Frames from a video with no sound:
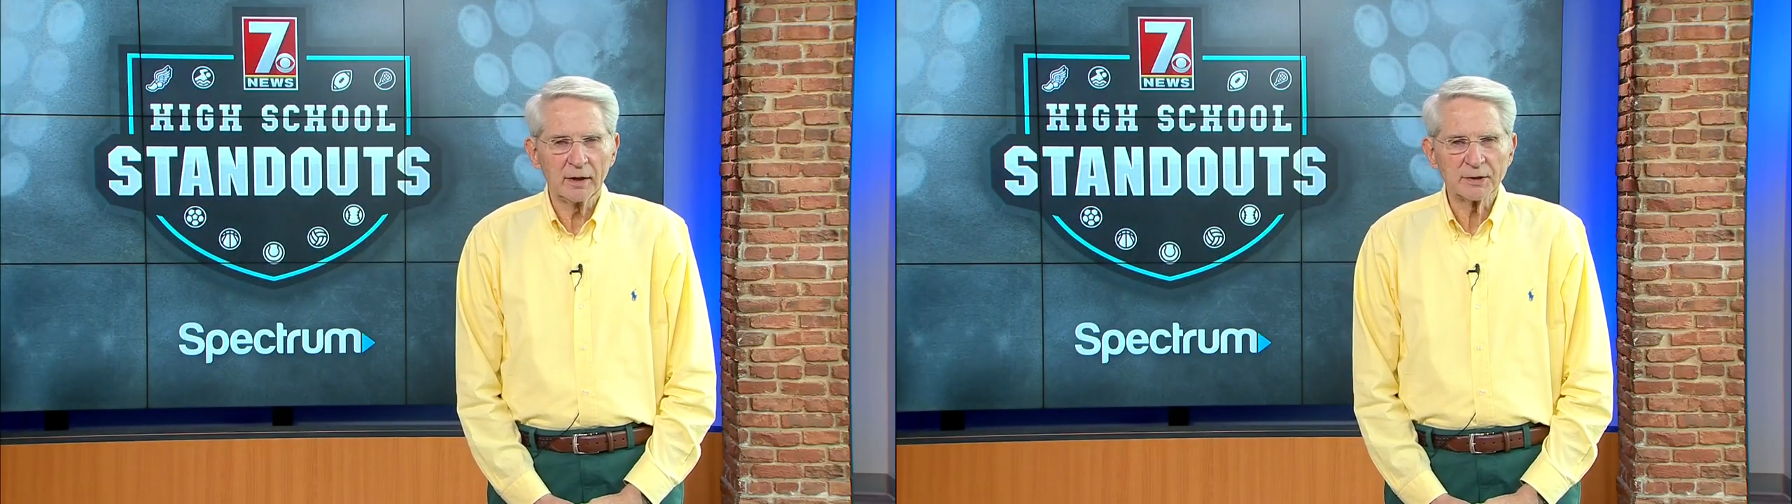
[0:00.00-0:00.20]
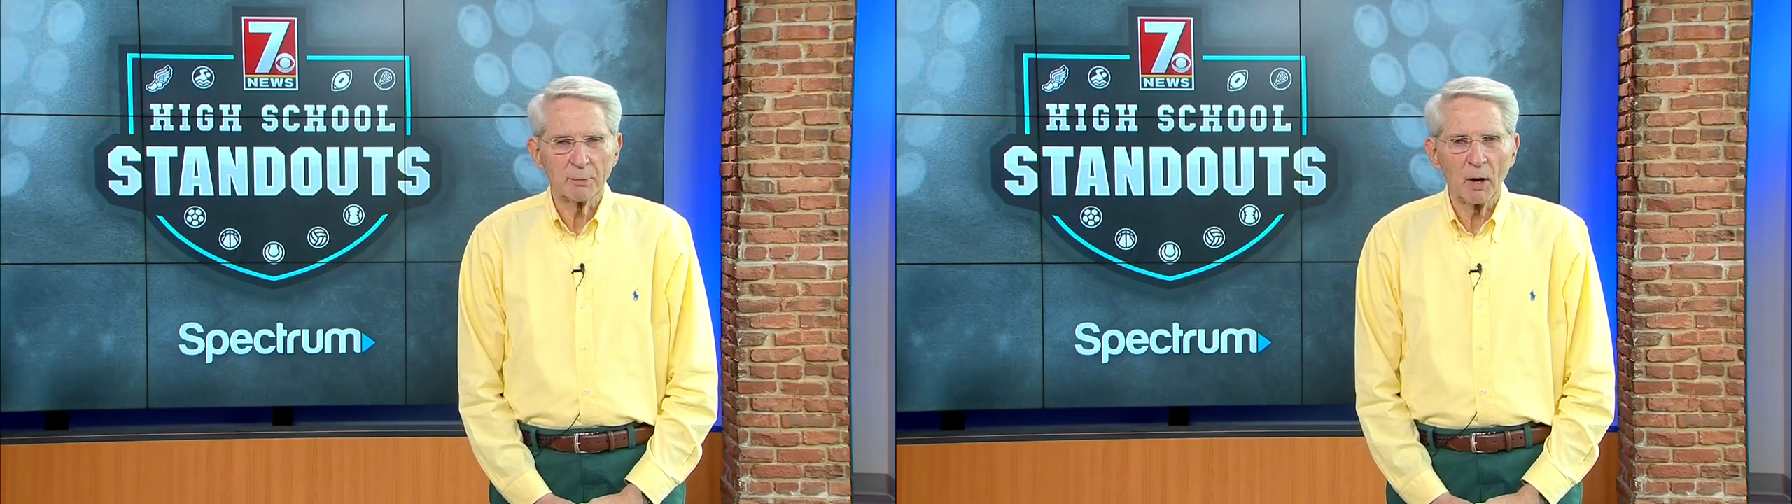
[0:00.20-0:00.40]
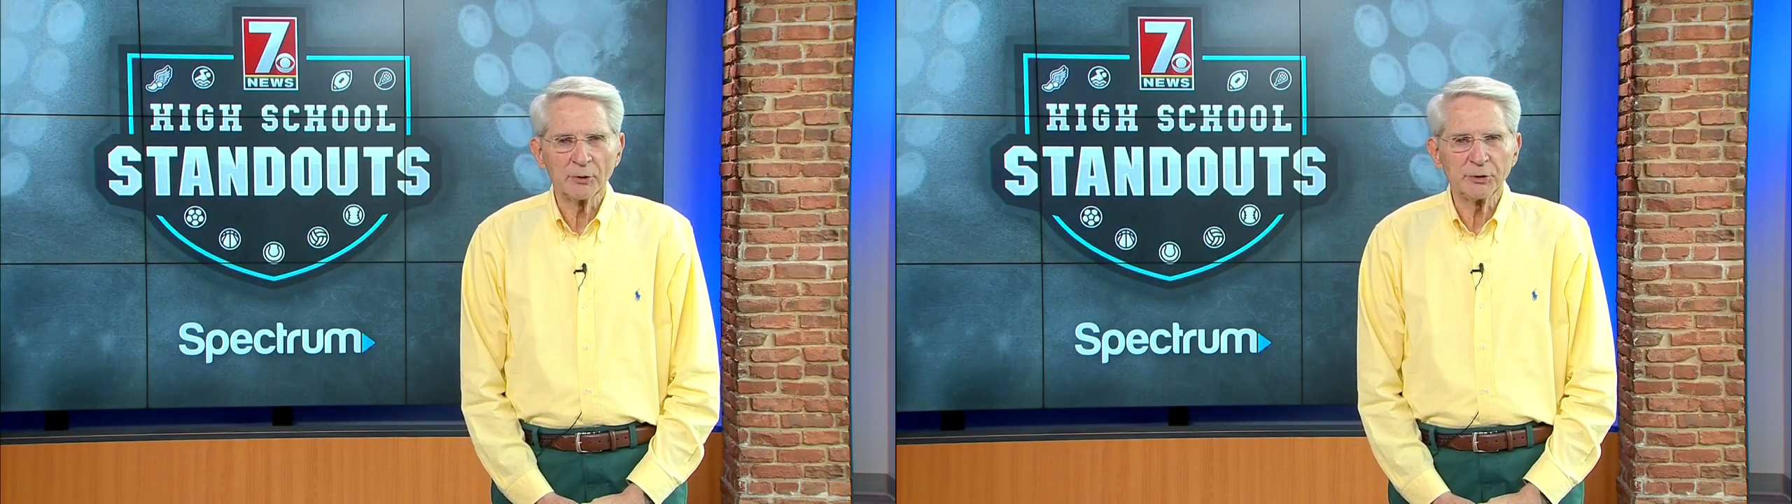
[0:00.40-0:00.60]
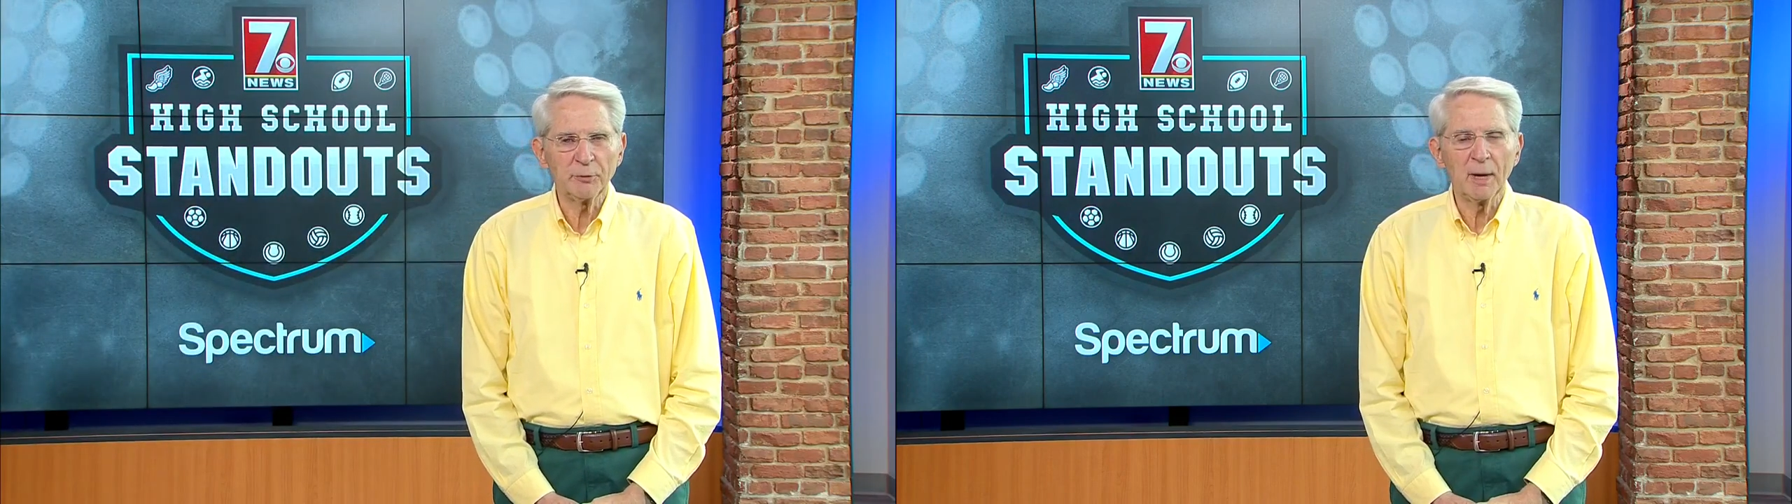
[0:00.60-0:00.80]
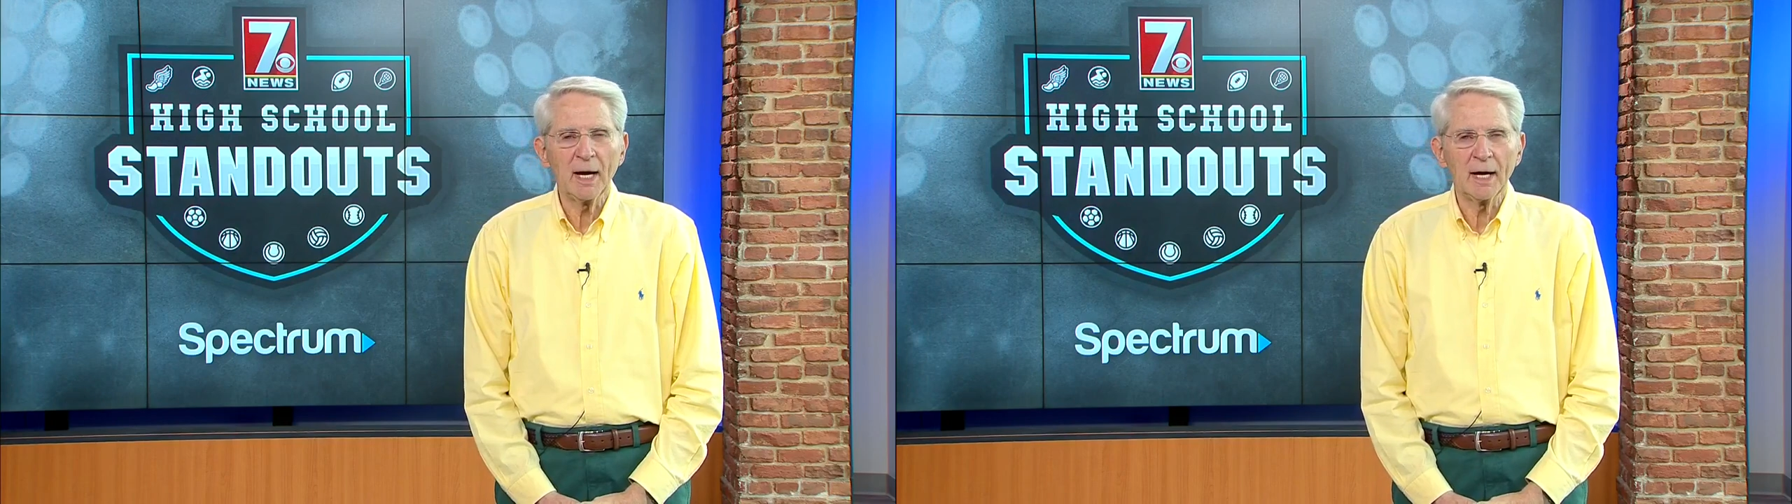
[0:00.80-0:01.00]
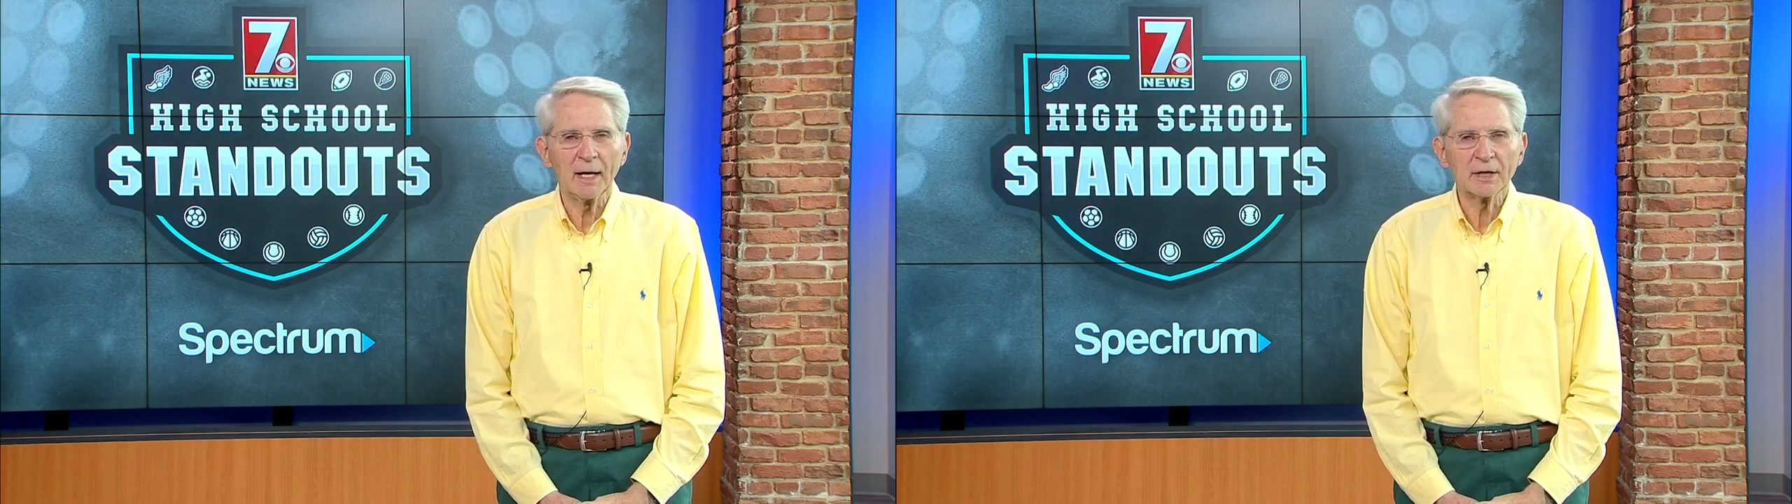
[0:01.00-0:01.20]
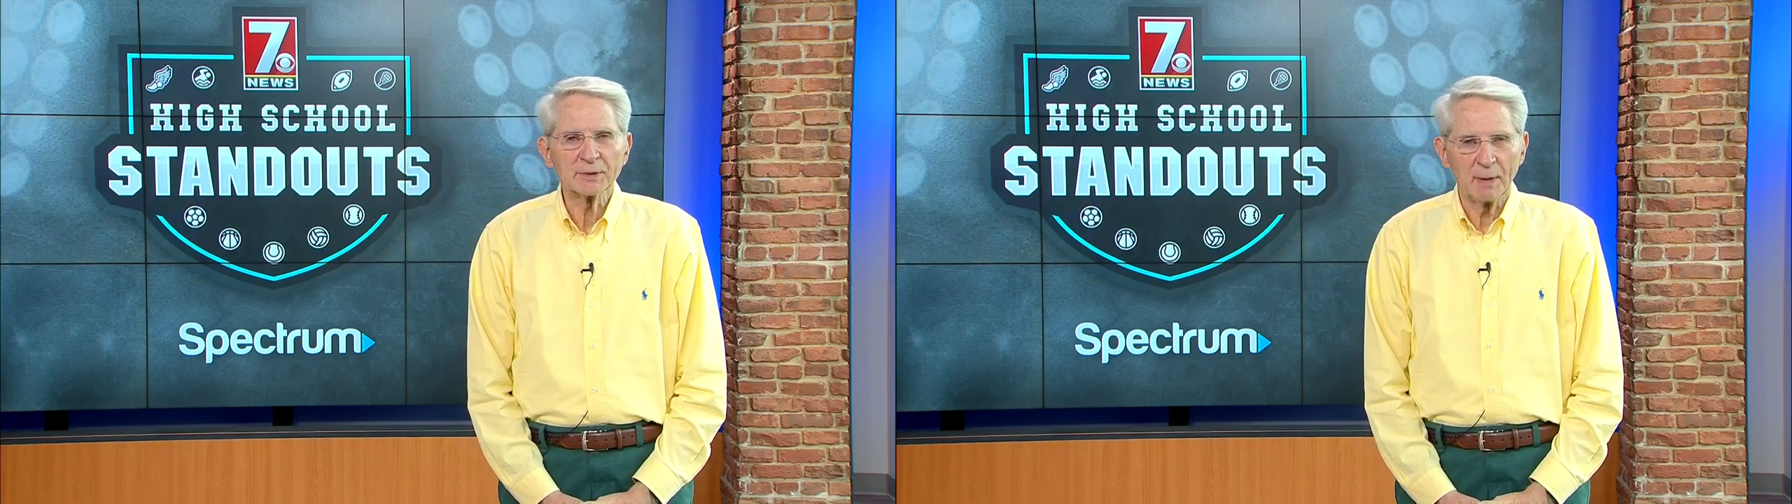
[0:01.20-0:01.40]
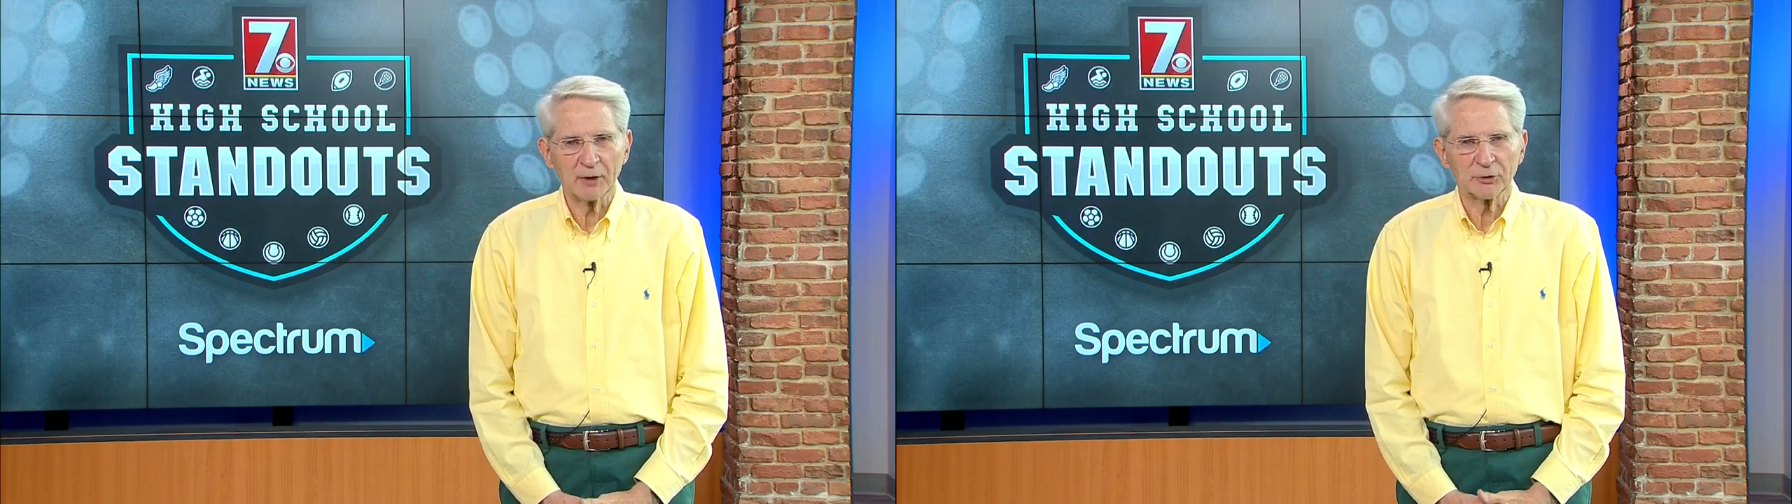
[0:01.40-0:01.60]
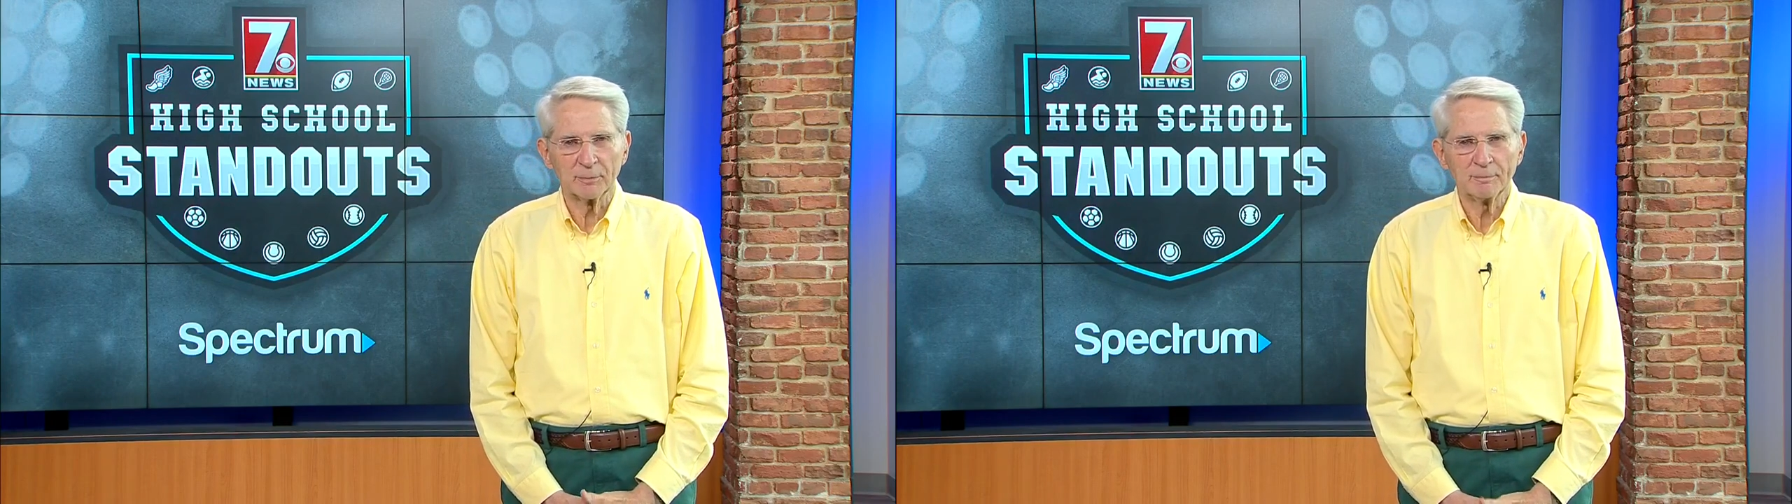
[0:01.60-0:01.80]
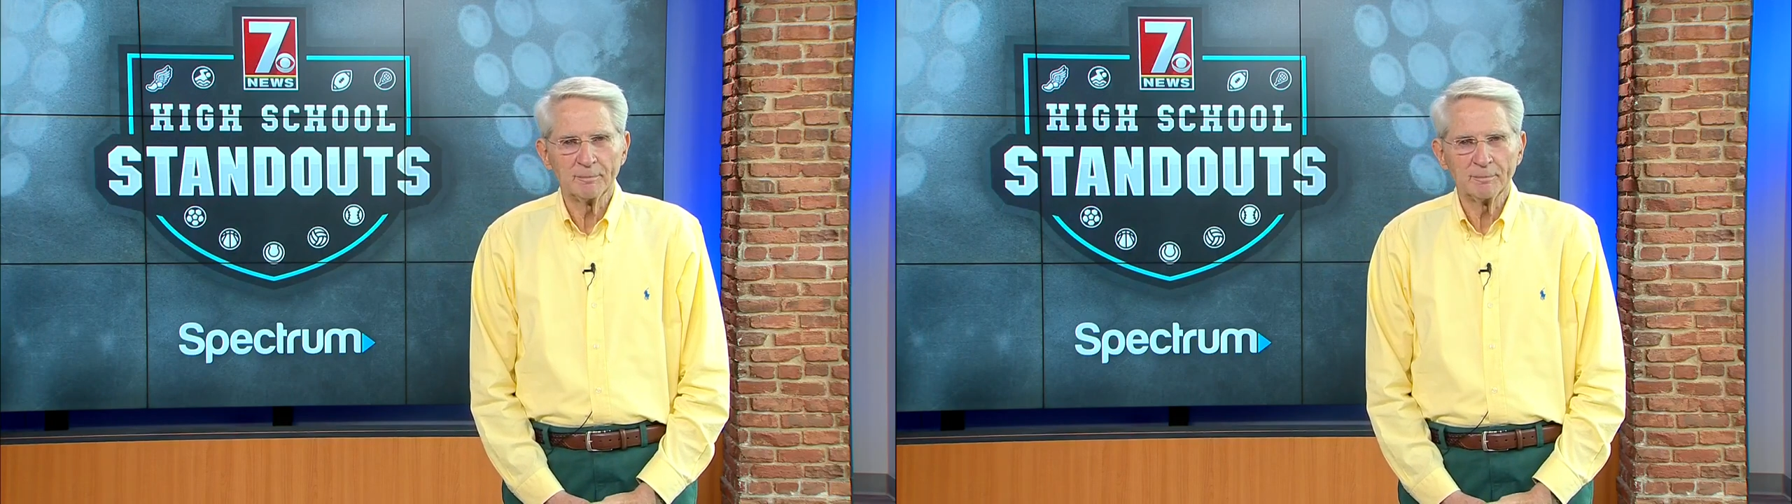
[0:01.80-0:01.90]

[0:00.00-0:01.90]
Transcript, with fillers: It's brought to you by Spectrum.